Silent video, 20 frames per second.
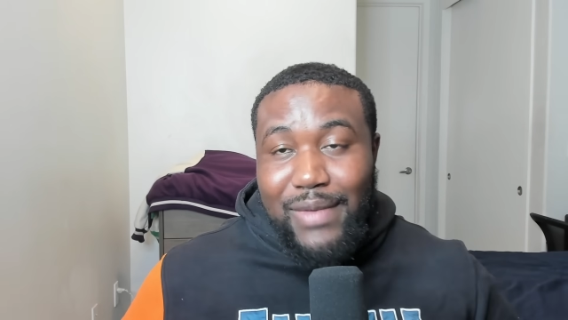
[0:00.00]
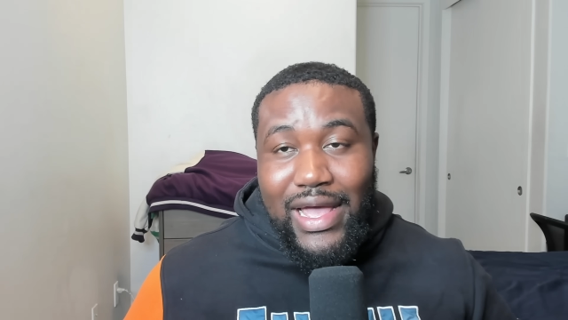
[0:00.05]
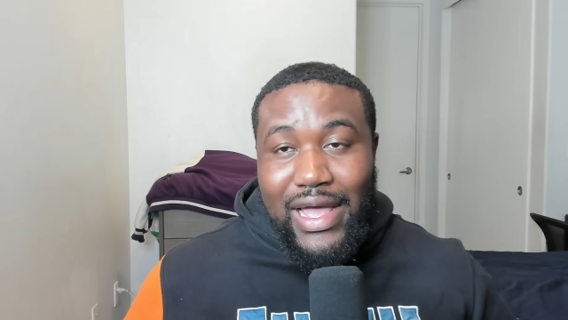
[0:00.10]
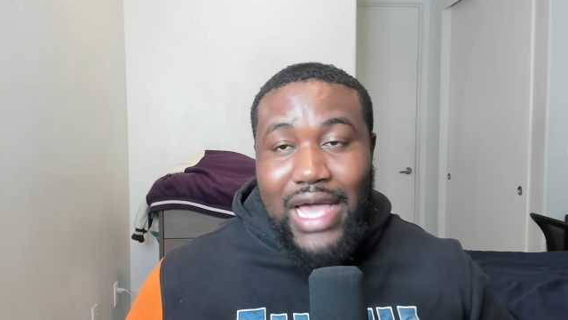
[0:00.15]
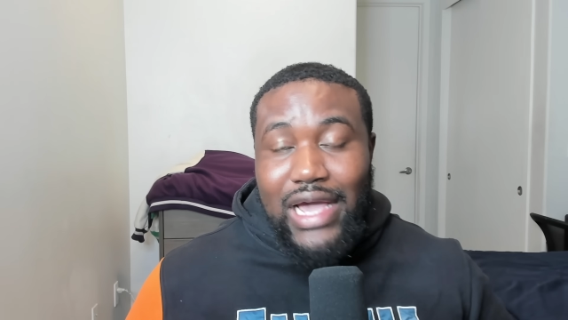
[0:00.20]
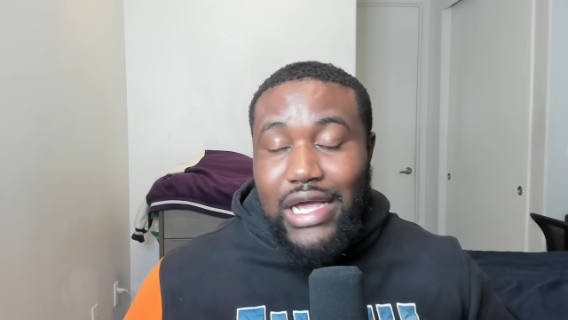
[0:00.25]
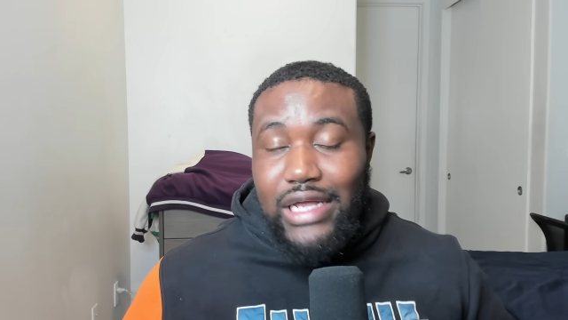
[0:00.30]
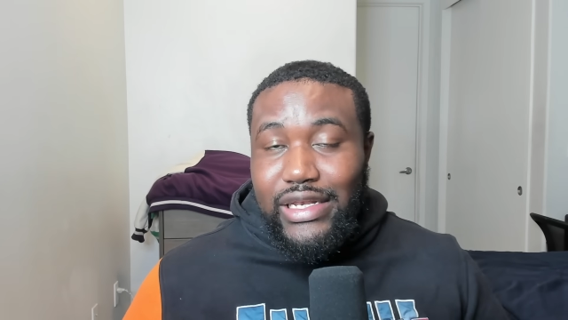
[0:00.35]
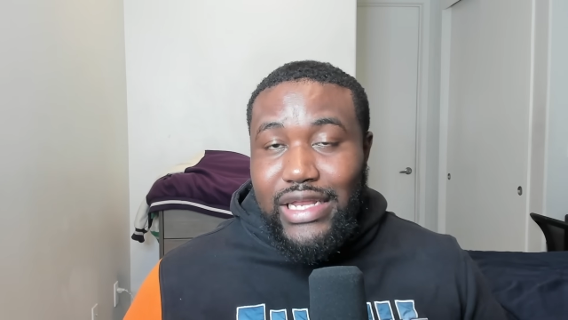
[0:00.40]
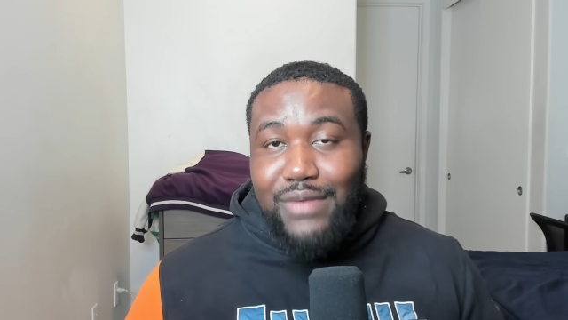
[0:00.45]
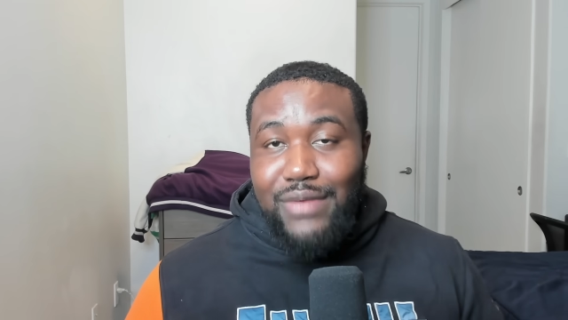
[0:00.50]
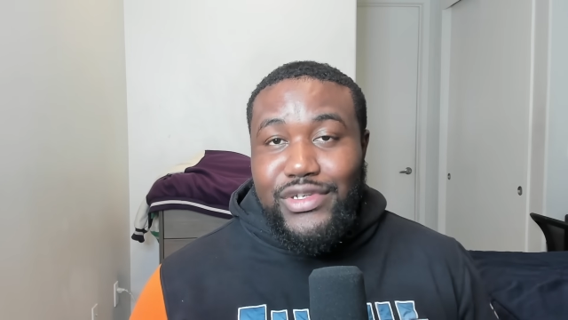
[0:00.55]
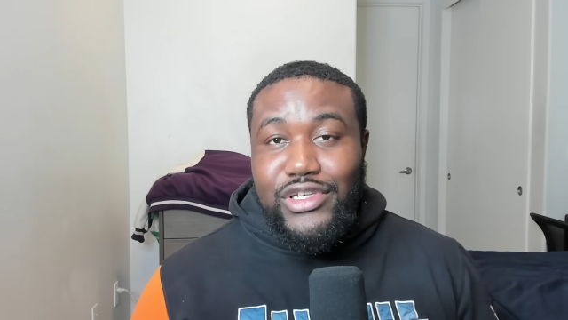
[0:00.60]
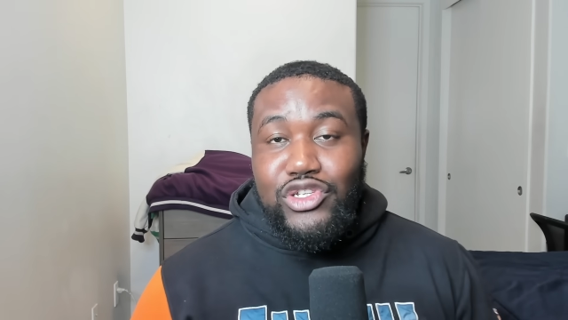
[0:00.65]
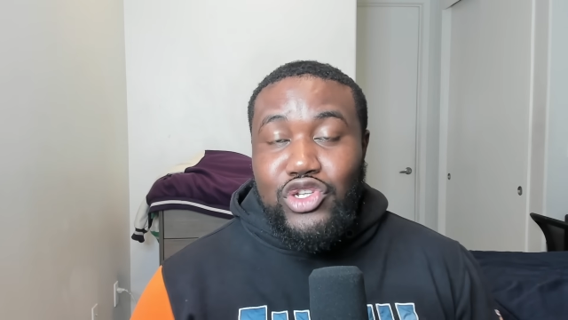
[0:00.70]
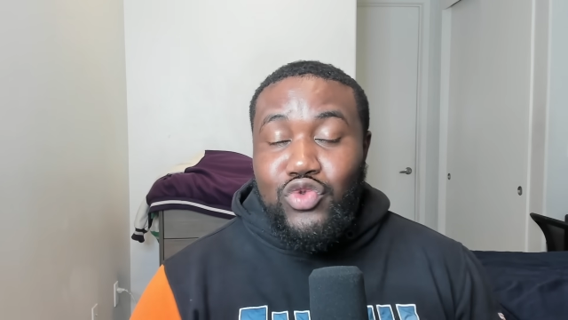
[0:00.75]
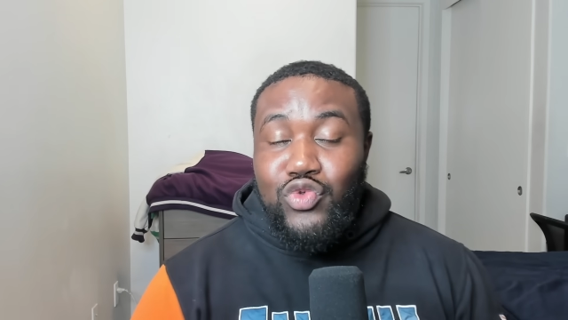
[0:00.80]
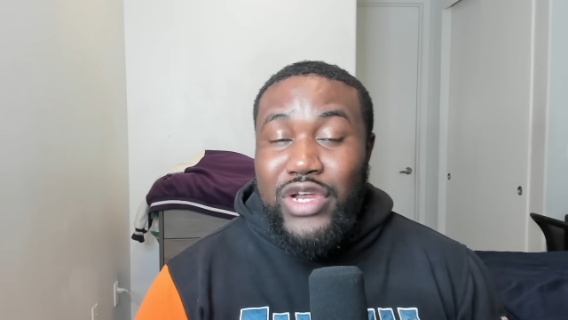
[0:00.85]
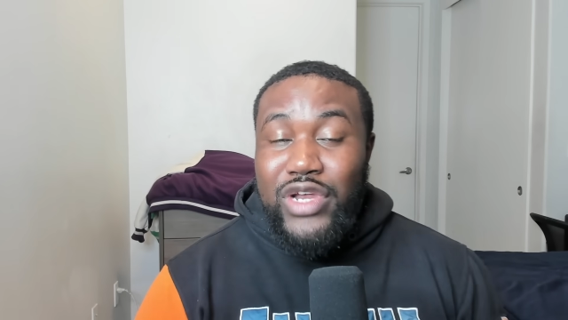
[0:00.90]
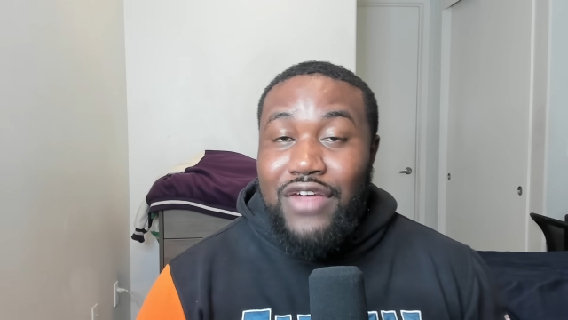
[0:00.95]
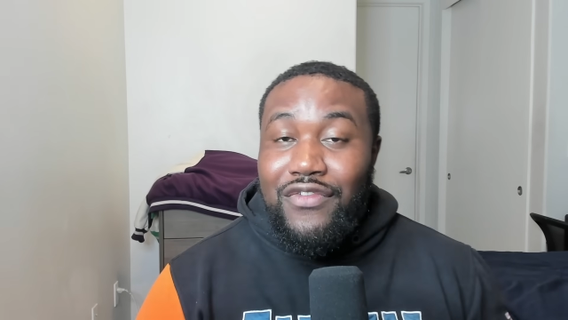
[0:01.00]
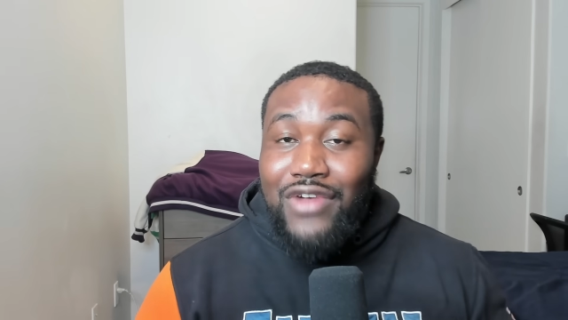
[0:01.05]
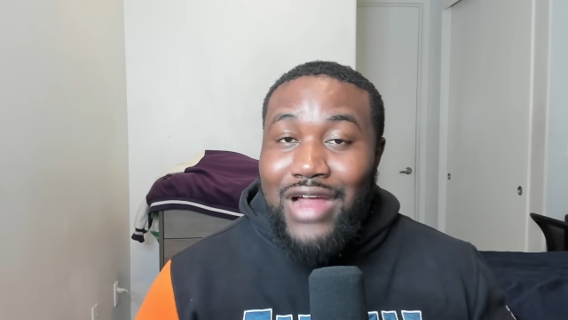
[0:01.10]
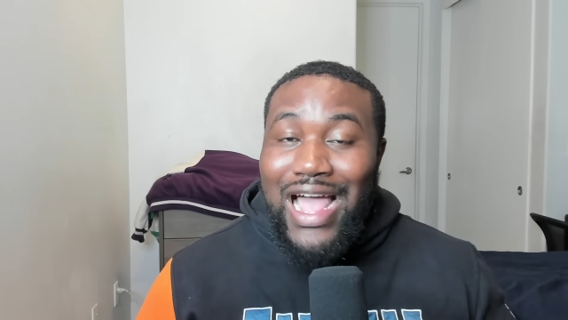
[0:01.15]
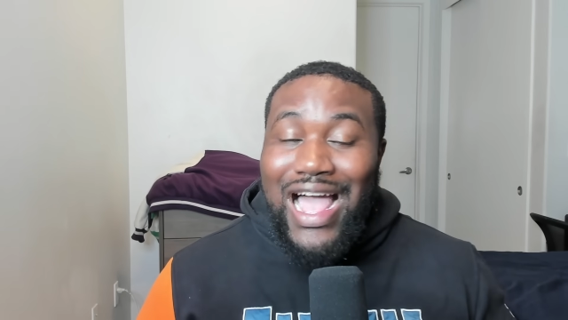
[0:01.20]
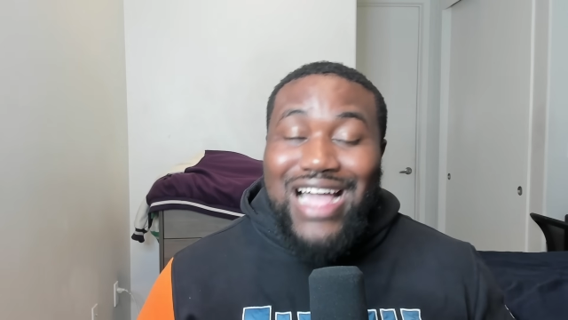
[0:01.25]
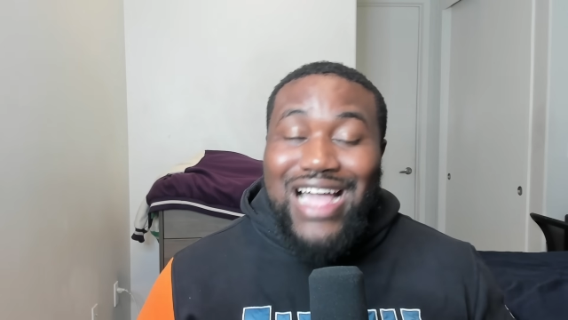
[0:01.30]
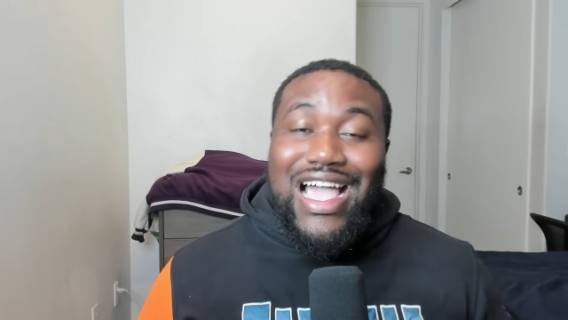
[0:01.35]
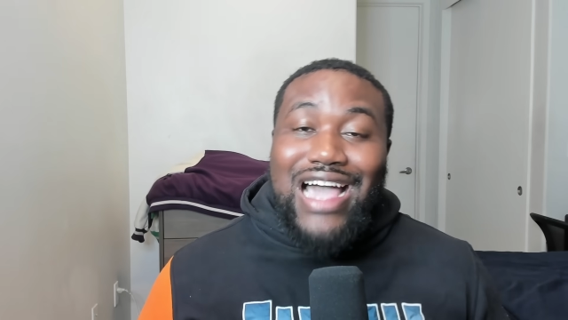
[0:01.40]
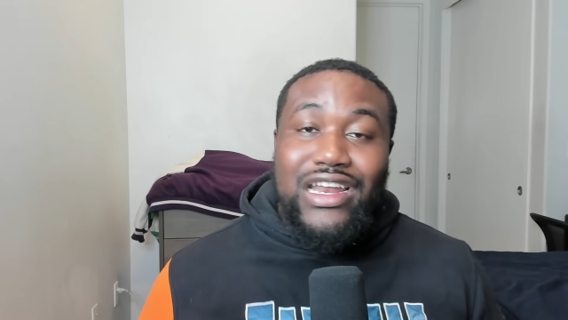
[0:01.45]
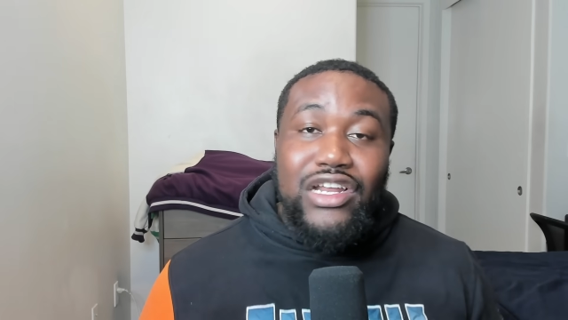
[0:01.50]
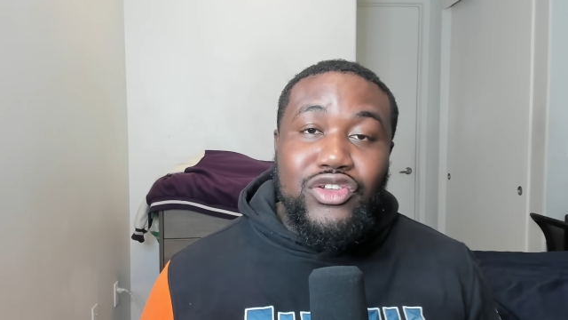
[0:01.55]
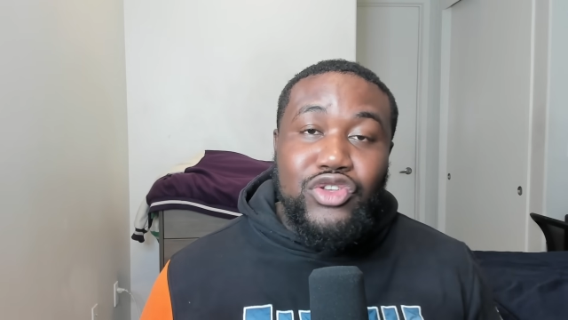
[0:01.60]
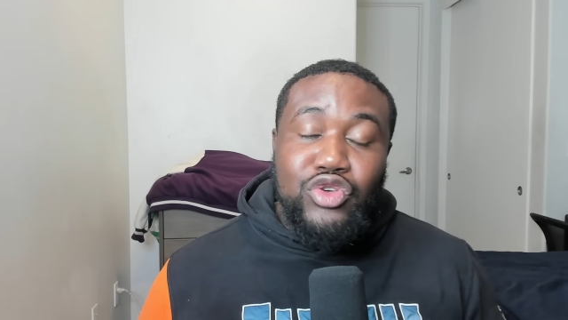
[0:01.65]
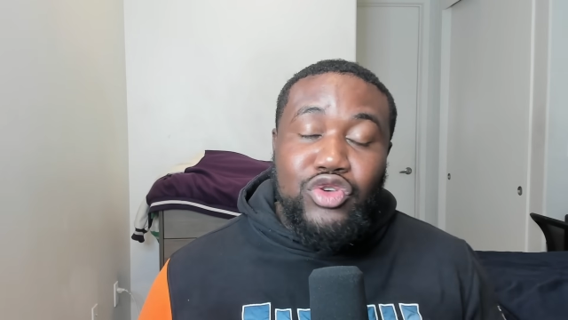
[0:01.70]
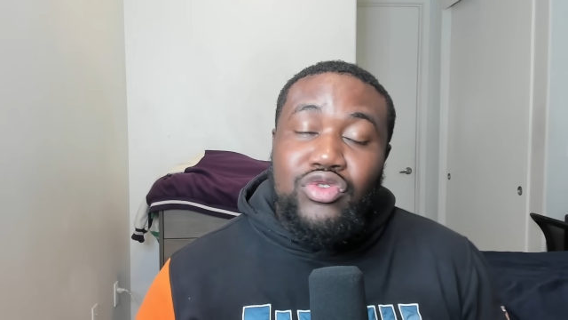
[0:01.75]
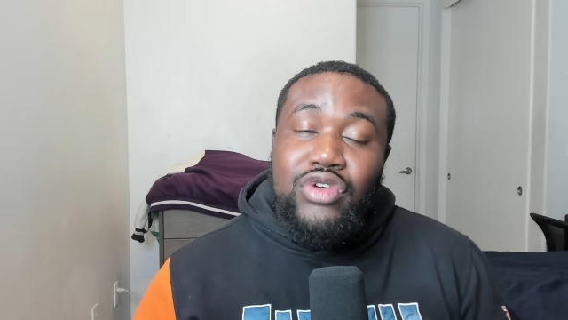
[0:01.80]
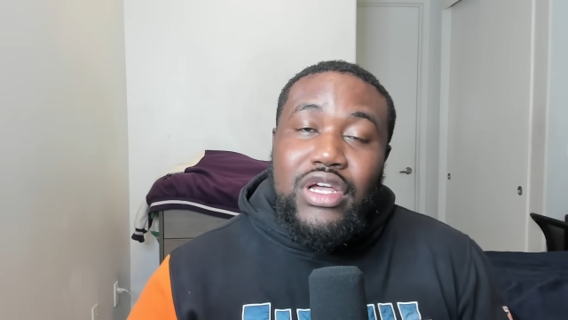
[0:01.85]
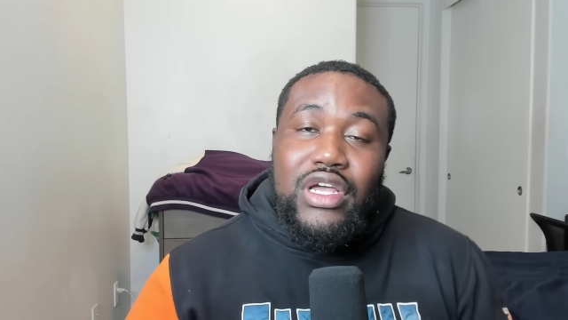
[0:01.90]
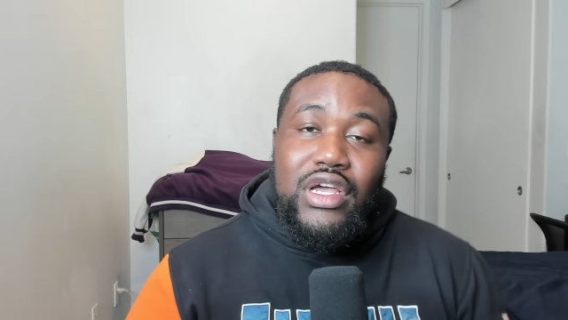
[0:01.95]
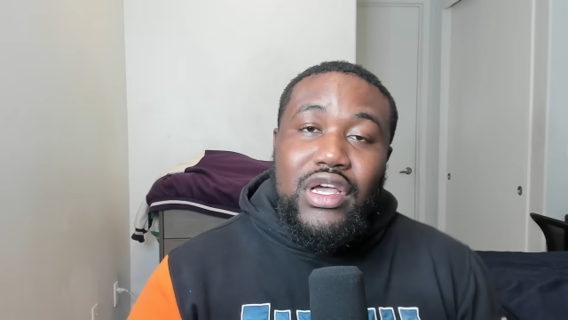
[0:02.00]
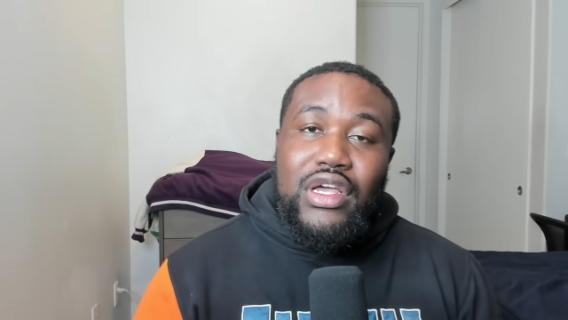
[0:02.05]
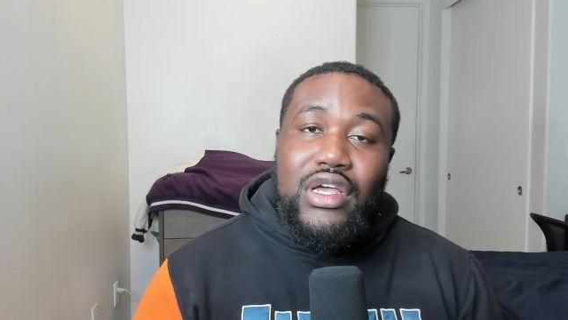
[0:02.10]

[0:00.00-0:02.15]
by Akademiks and do whatever I got to do